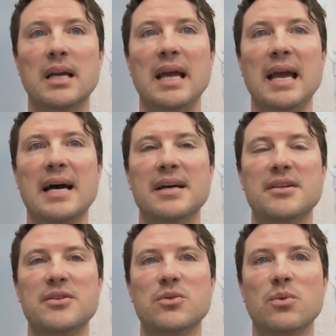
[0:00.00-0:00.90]

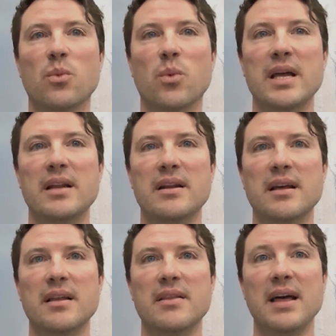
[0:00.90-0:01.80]
And
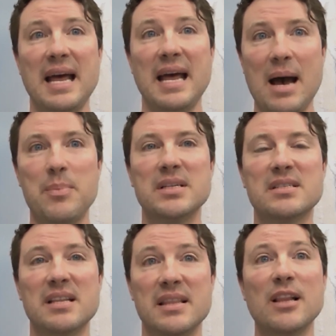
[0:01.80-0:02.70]
when that
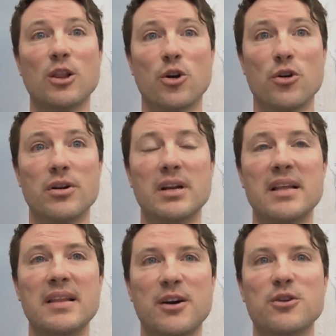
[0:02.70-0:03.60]
happens, then they learn
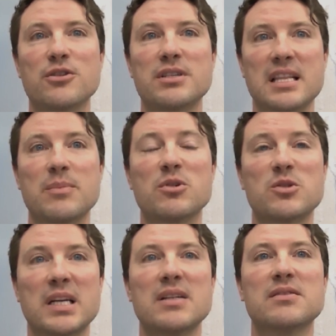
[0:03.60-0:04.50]
and they understand the
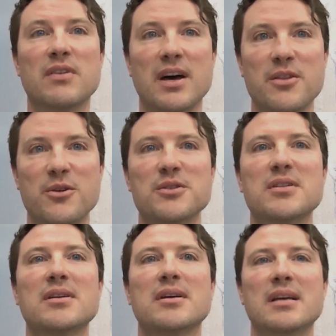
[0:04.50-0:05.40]
perspectives of
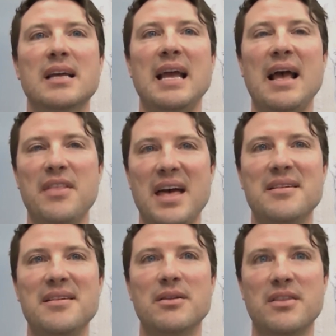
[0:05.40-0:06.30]
others, and
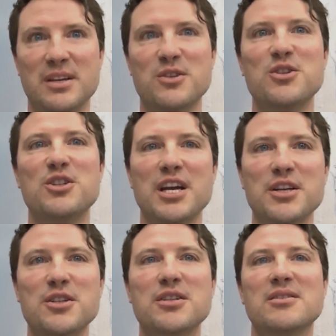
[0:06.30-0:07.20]
then things change.